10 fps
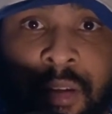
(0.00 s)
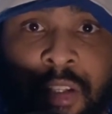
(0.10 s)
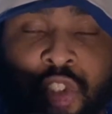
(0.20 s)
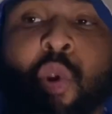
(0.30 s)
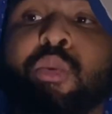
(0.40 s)

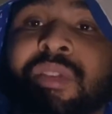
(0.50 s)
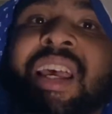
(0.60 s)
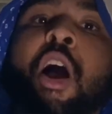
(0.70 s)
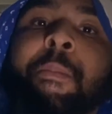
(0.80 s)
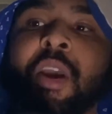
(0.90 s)
So don't
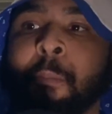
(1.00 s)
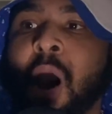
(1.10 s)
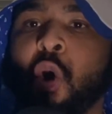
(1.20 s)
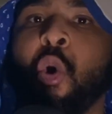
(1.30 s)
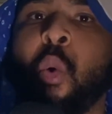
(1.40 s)
tell me
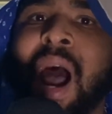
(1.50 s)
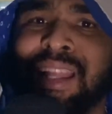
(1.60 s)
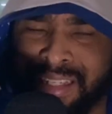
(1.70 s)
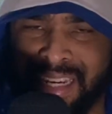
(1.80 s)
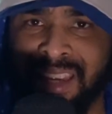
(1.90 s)
about
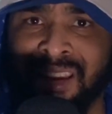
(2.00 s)
quality.